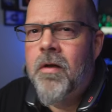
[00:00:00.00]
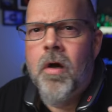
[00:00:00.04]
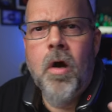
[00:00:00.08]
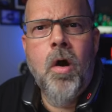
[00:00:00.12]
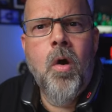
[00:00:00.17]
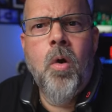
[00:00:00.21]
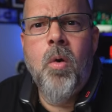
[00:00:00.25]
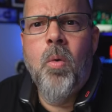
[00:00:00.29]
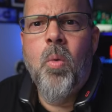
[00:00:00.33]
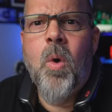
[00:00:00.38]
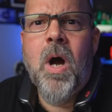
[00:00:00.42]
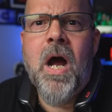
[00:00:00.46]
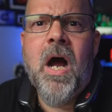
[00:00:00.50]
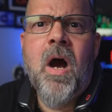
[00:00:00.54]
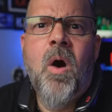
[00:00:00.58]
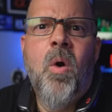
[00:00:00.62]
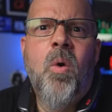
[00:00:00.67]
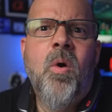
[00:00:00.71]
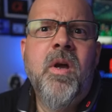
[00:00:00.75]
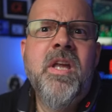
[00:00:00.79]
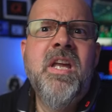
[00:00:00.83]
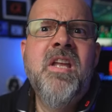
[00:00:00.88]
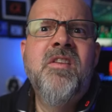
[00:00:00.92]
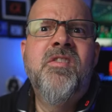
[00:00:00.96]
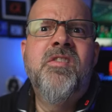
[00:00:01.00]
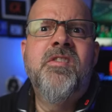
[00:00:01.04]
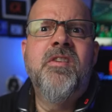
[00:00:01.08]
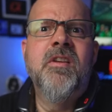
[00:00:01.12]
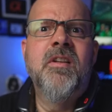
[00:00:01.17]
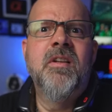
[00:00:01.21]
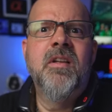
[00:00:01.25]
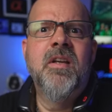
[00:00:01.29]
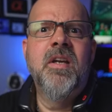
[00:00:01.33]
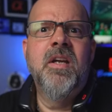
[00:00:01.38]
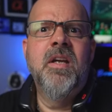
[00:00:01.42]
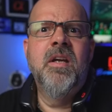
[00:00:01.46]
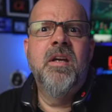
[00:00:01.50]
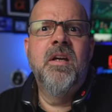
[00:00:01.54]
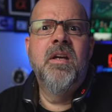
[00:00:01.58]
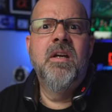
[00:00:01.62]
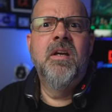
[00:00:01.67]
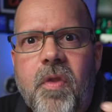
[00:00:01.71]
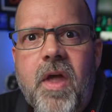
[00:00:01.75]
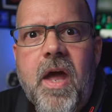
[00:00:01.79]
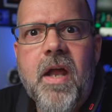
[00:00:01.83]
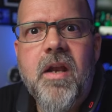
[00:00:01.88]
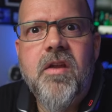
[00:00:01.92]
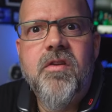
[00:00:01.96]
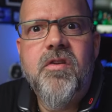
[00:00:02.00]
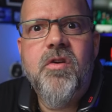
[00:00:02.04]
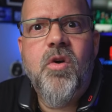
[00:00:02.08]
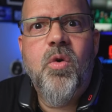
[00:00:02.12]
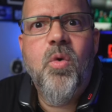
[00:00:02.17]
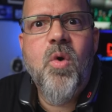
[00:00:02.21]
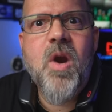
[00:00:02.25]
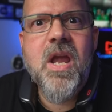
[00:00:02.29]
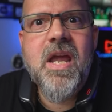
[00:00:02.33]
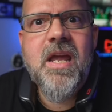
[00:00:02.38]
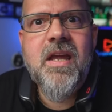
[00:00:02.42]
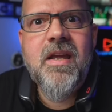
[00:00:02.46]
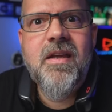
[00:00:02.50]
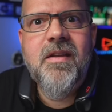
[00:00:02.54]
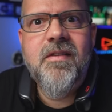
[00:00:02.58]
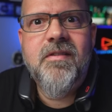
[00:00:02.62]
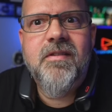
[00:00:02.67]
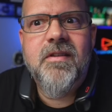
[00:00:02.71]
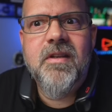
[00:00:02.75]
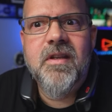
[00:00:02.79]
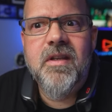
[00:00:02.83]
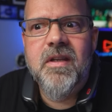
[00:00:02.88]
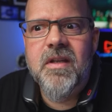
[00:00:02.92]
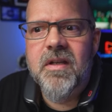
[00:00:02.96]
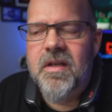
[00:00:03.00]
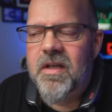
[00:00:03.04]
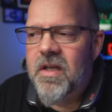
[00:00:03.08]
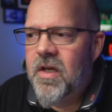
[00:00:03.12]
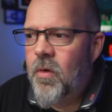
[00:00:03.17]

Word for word: Oh, wow. Instantly. That is crazy.